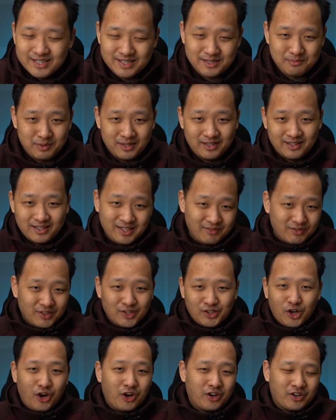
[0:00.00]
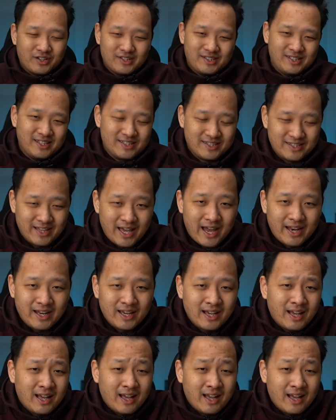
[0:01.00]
it's been even longer since that,